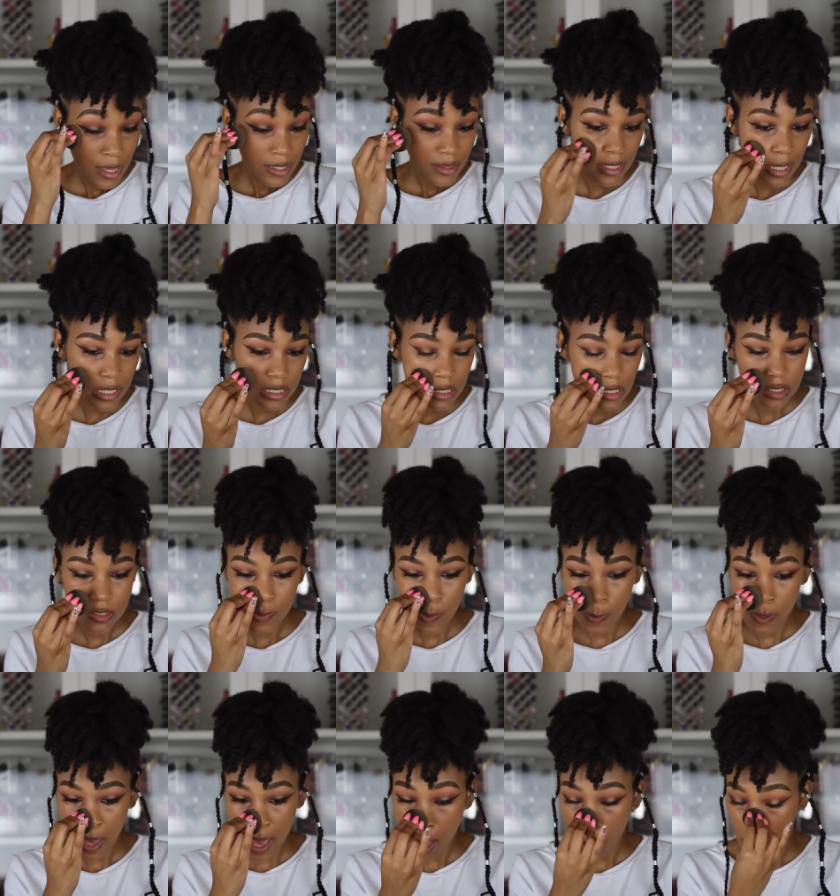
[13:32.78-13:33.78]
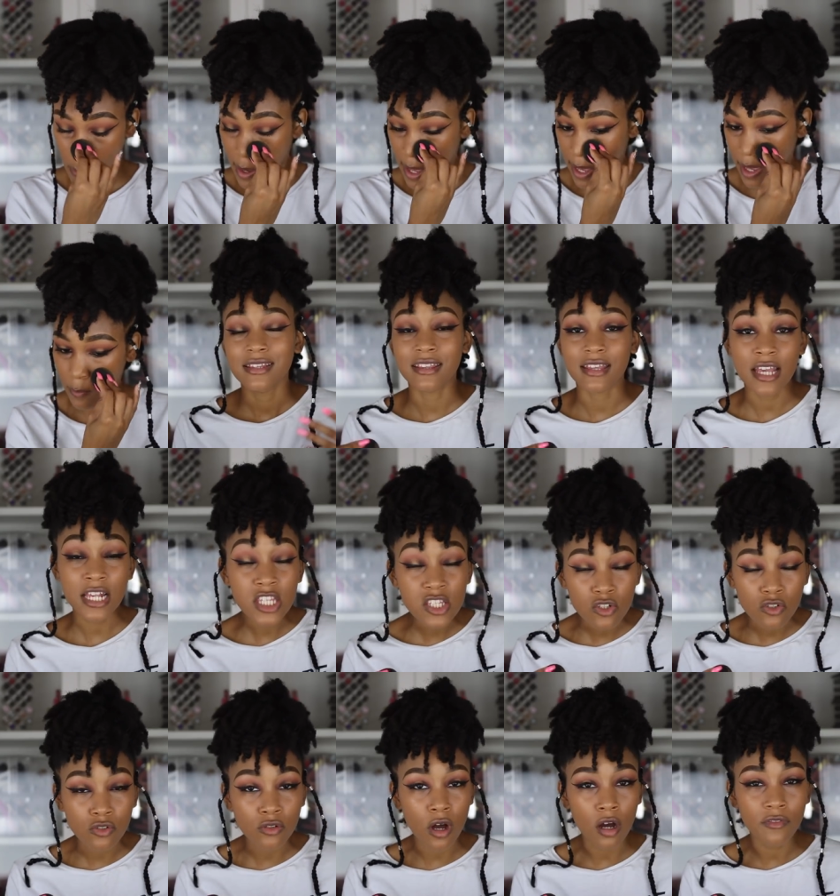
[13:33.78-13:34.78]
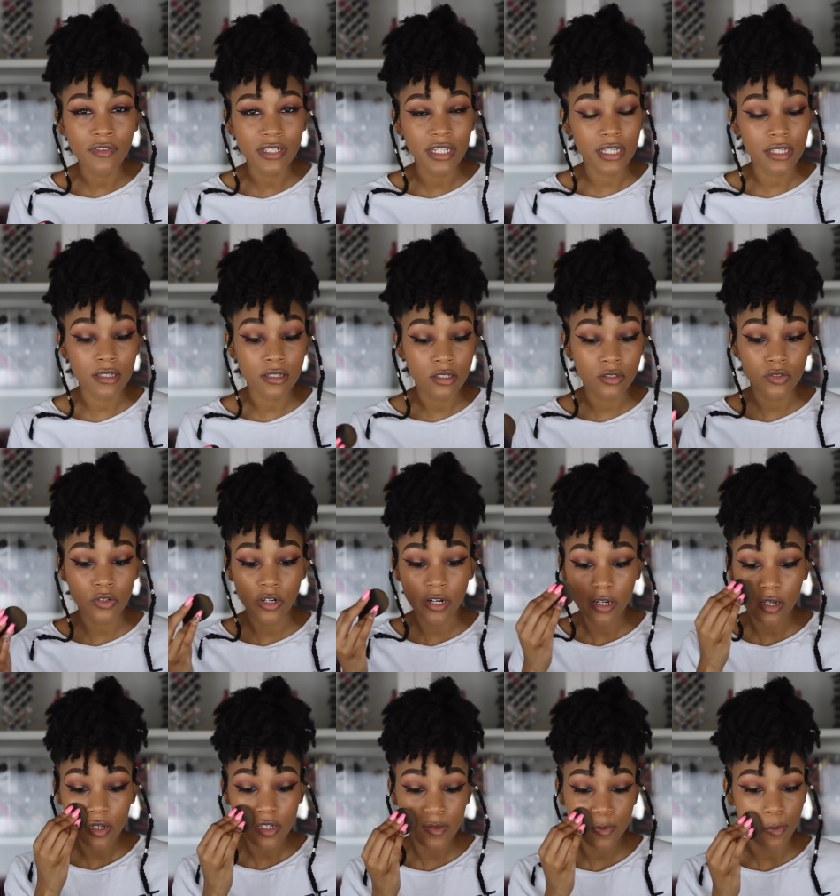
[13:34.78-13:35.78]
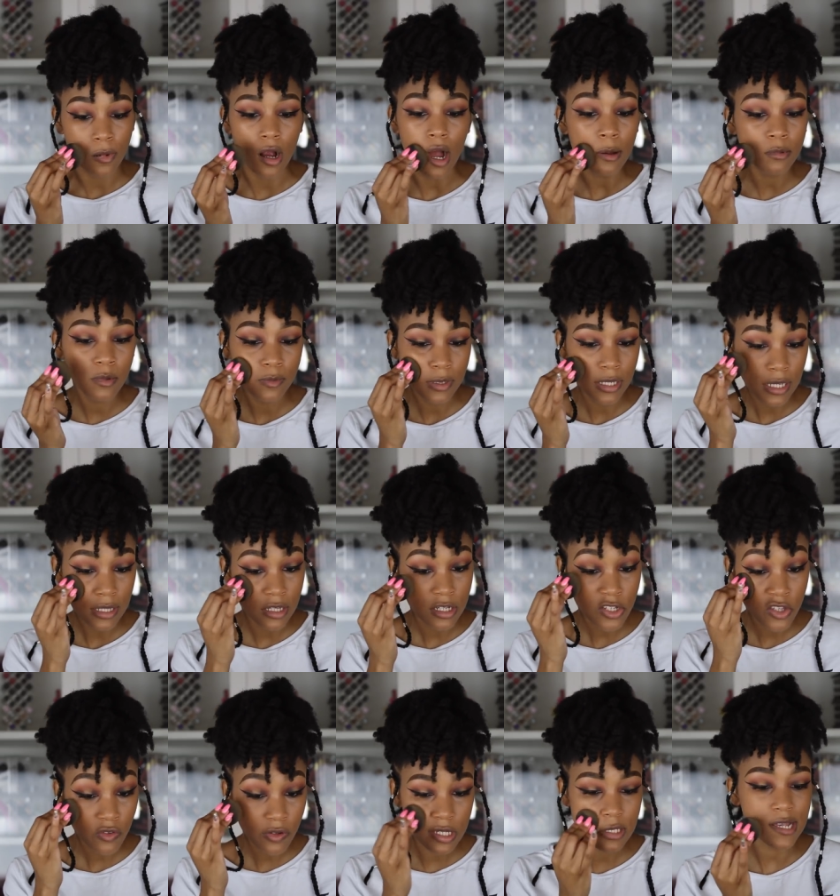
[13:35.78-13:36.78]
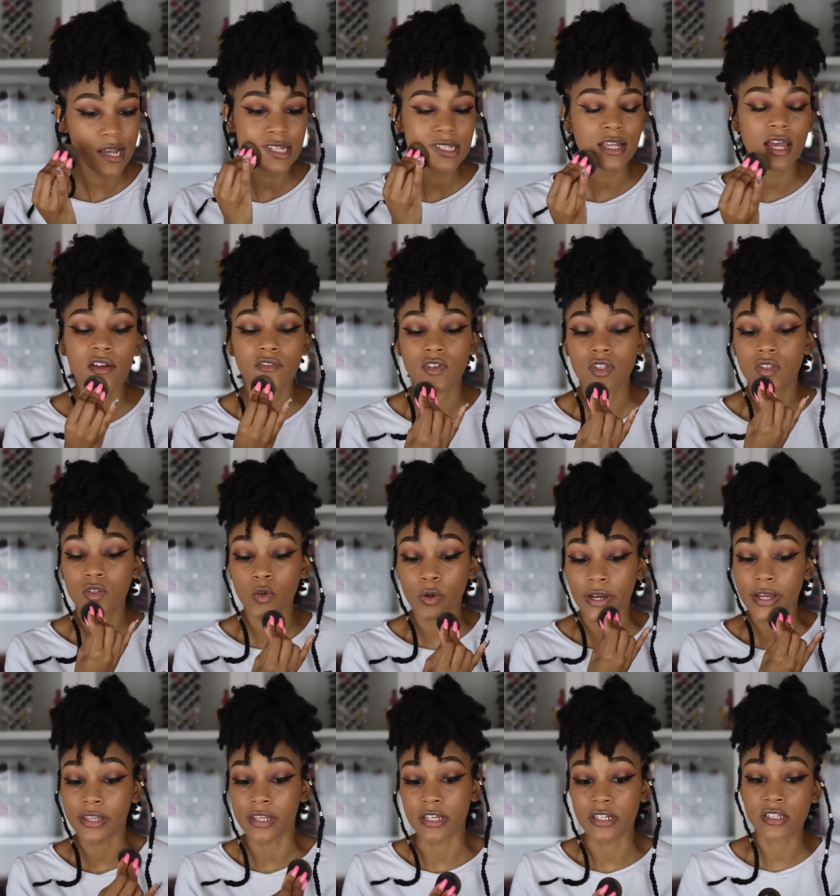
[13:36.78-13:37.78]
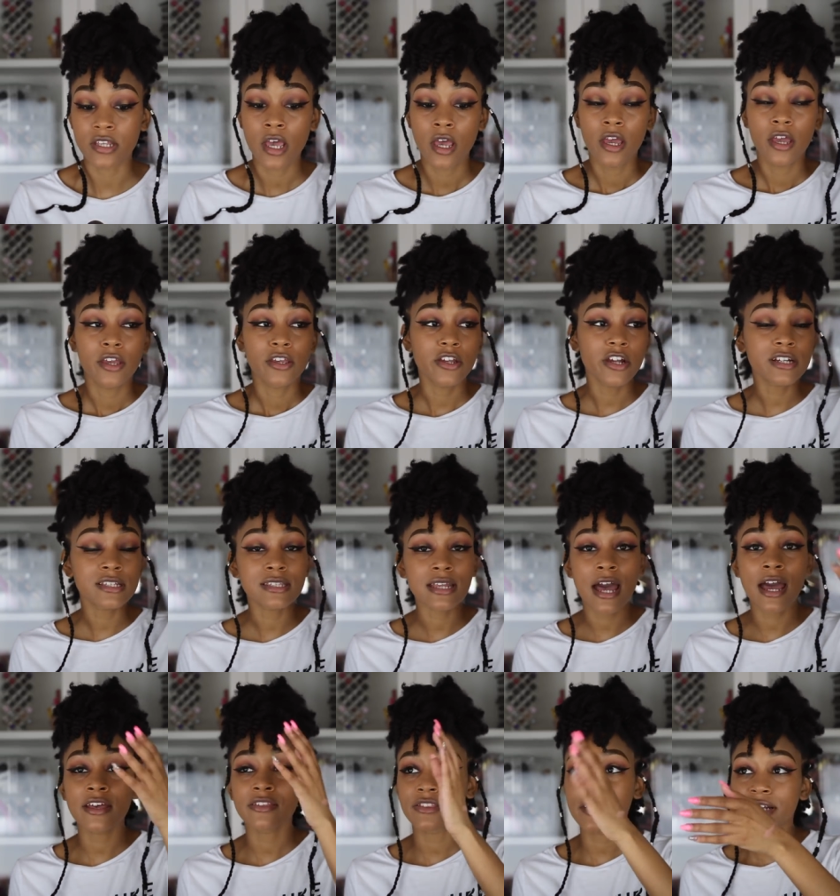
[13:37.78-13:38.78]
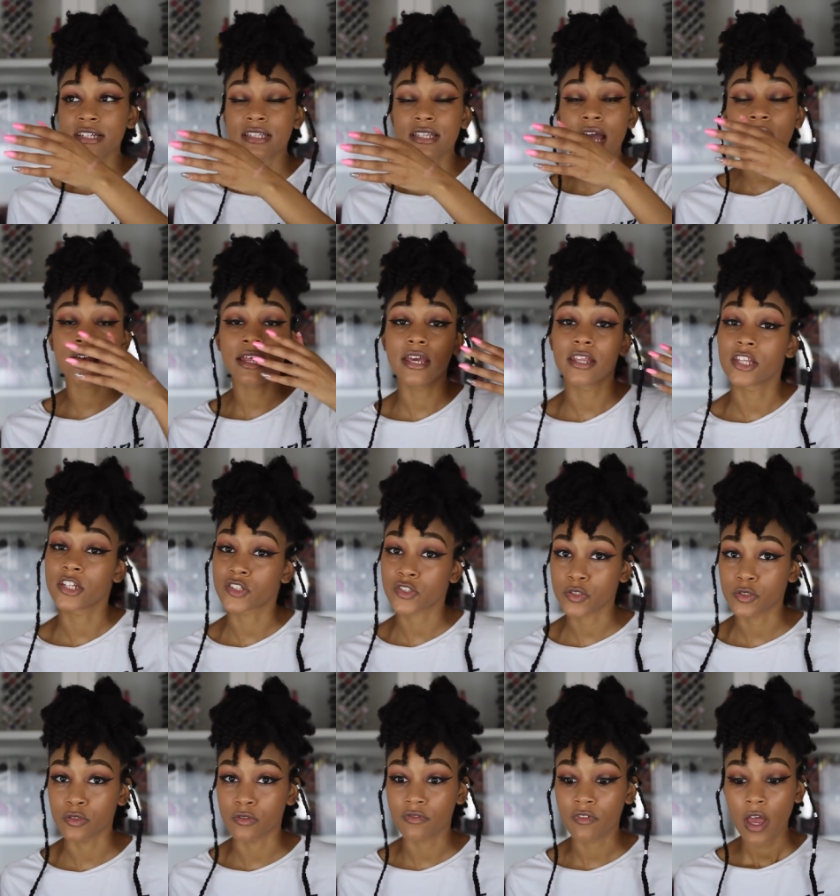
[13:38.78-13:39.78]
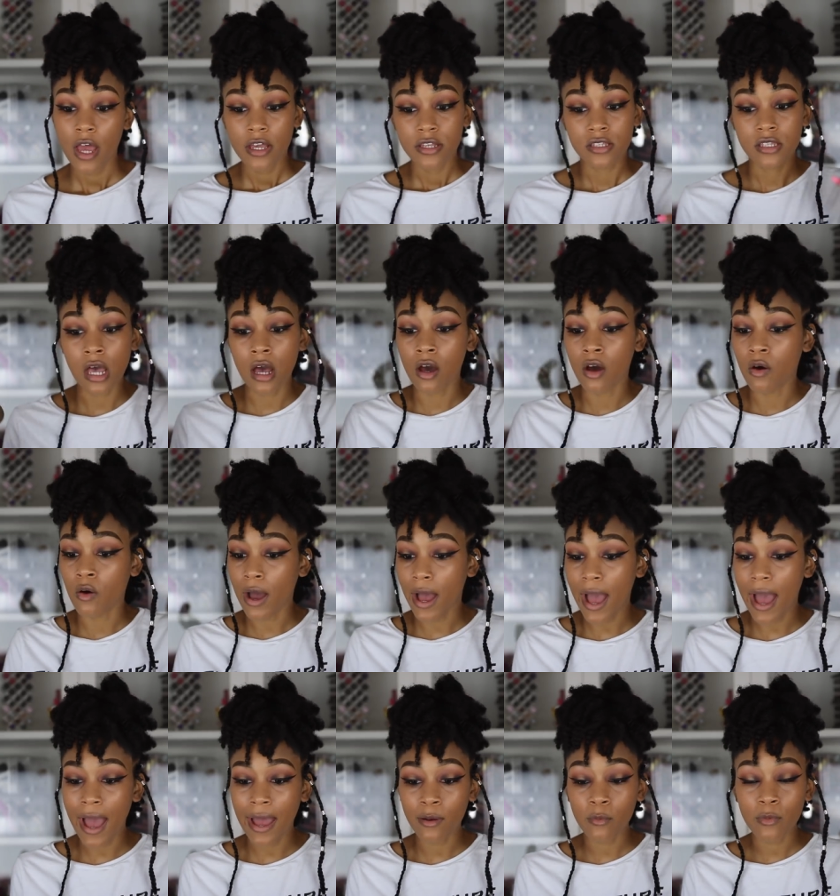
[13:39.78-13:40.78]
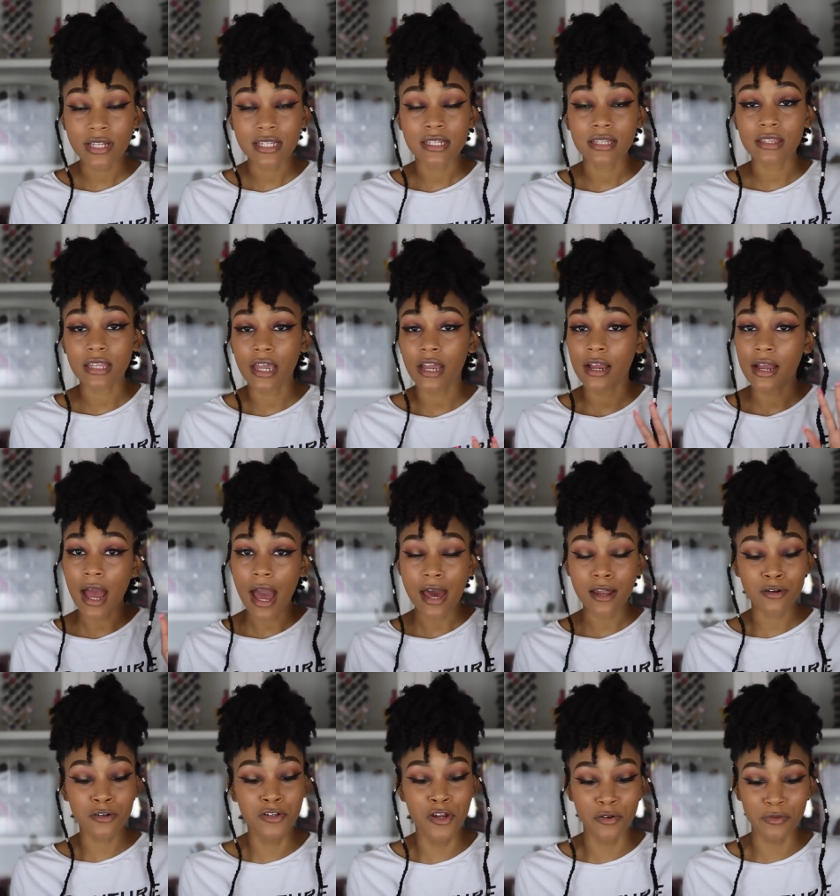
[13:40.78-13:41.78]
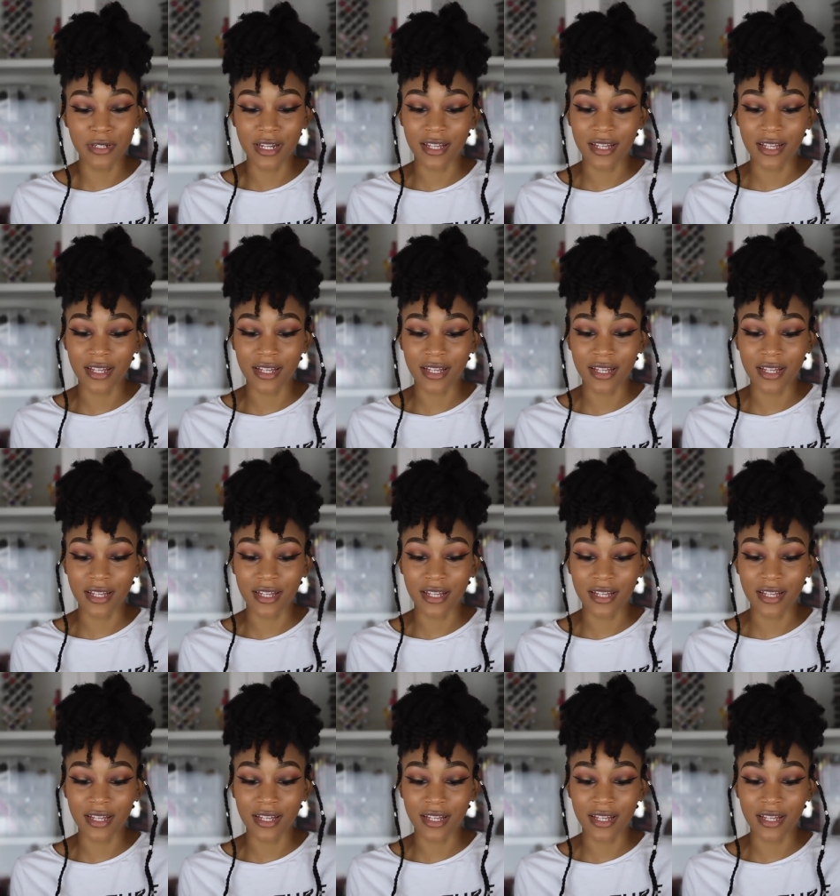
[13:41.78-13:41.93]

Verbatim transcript: they did you that way. Did they screw over NikkieTutorials? Probably. There's three sides to every story. There's your side, their side, and the truth. So I wasn't there. I don't know